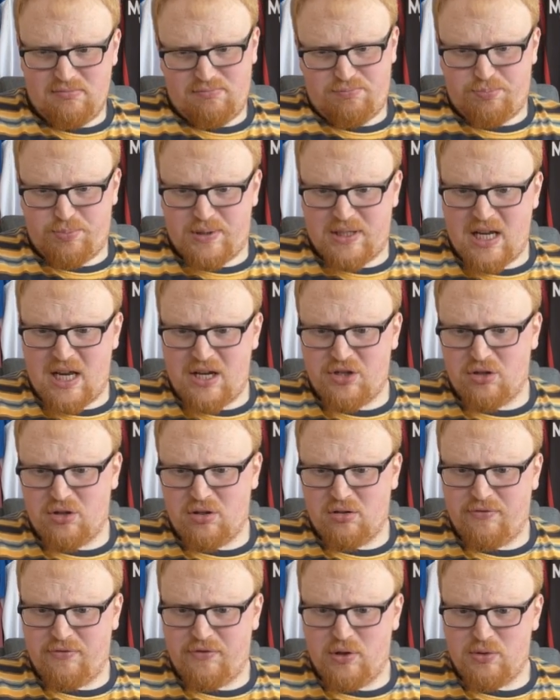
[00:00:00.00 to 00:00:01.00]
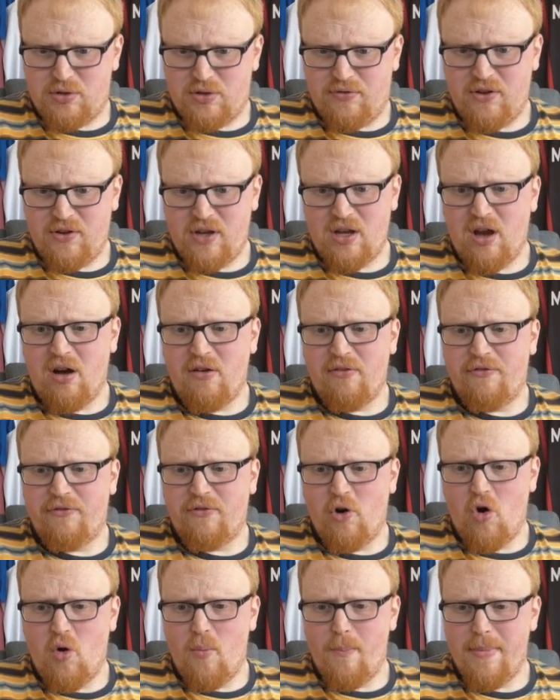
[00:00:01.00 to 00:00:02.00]
potential future fee of
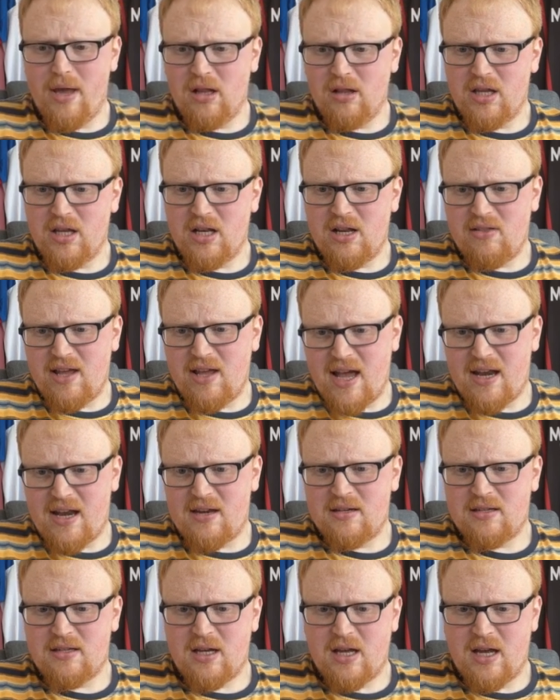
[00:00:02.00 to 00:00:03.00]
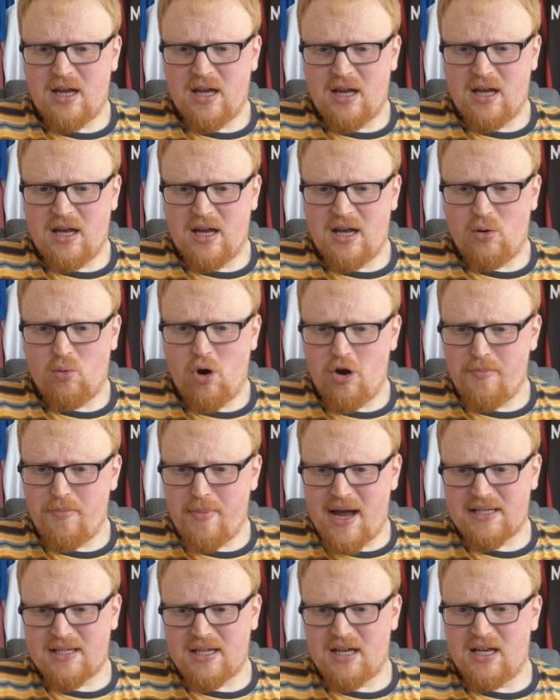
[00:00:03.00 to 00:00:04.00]
4 million in the end. Juan
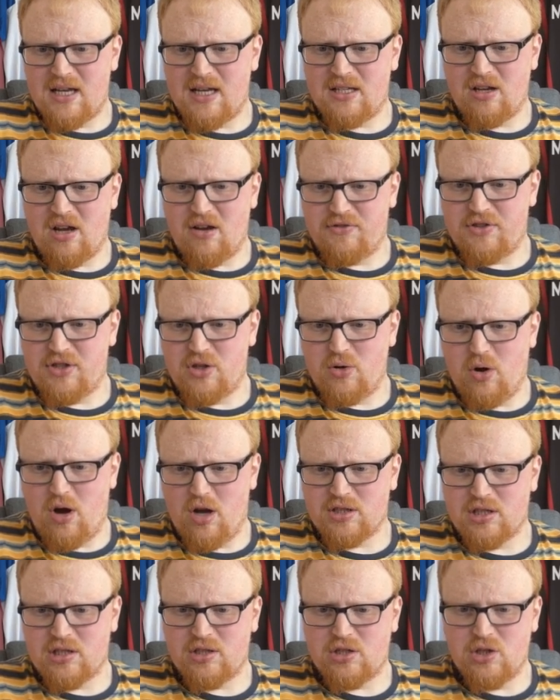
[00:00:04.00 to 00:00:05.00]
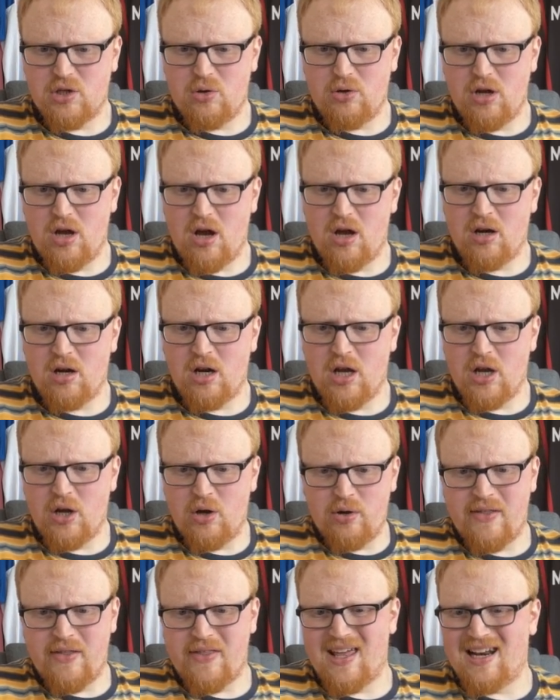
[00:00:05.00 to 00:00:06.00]
Mata is off to Osasuna on
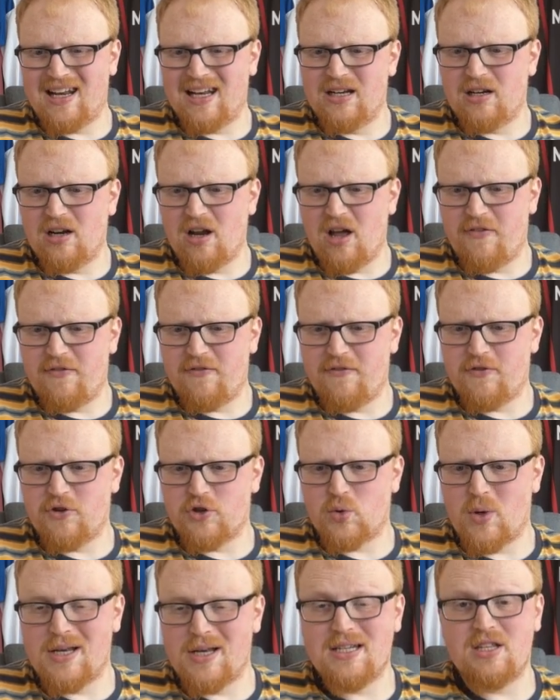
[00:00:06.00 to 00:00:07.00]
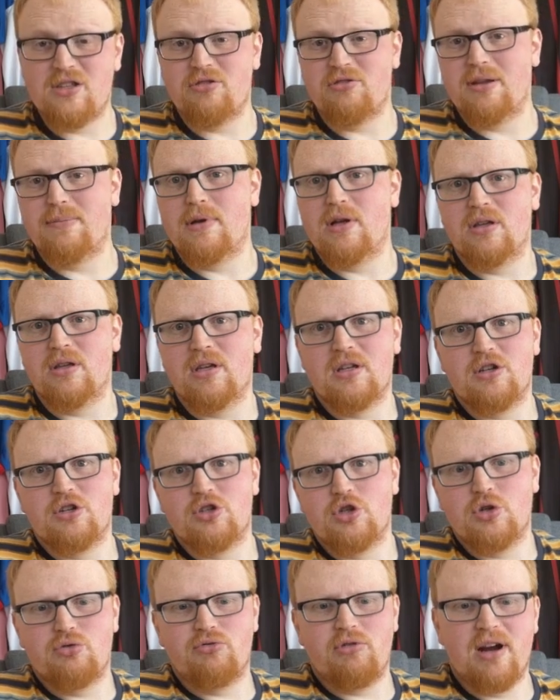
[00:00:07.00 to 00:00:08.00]
loan, and then Lindelof for 23 million
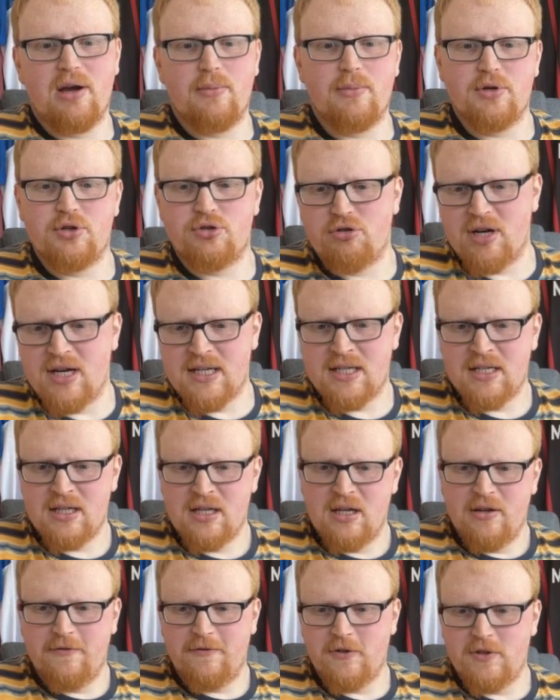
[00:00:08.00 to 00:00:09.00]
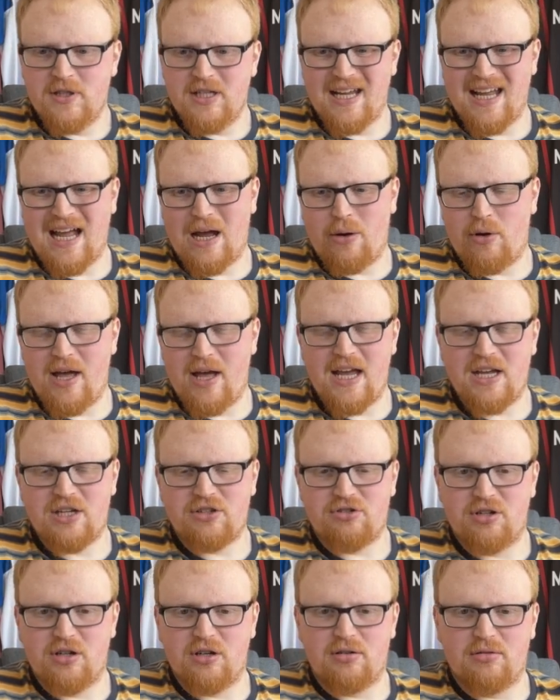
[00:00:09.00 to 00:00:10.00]
to Real Madrid, funding our
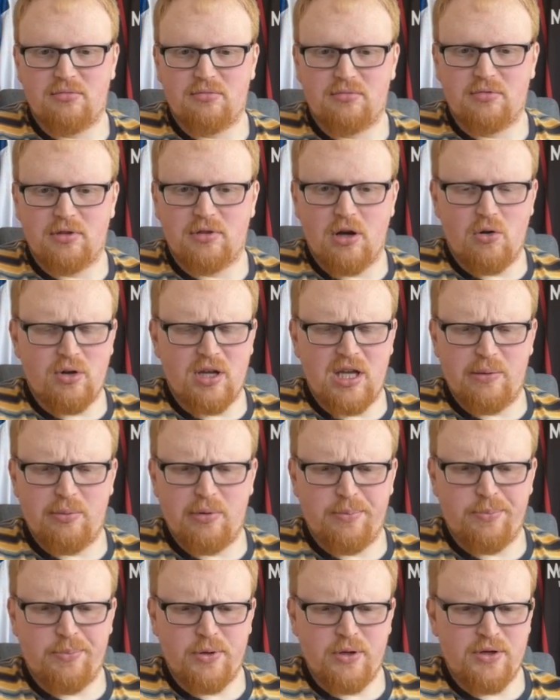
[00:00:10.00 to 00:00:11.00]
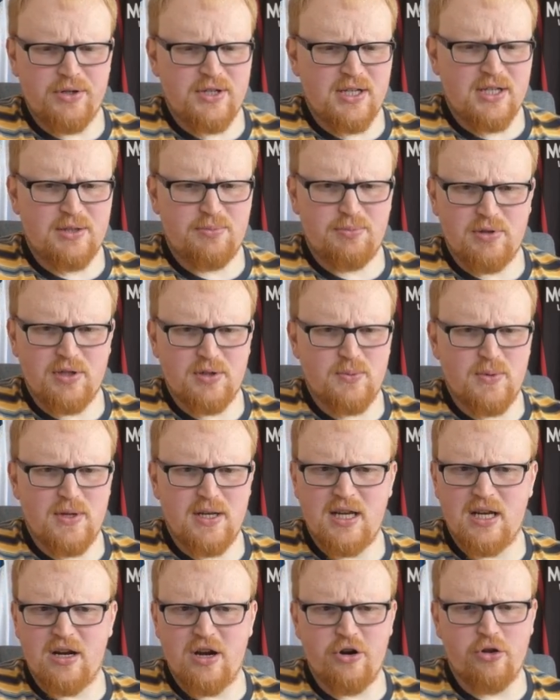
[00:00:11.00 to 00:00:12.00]
extra goalkeeper purchase because we
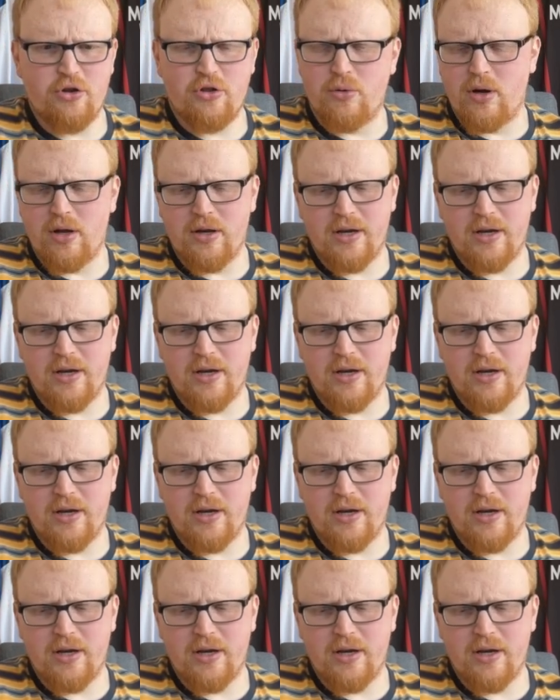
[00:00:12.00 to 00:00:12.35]
needed another one.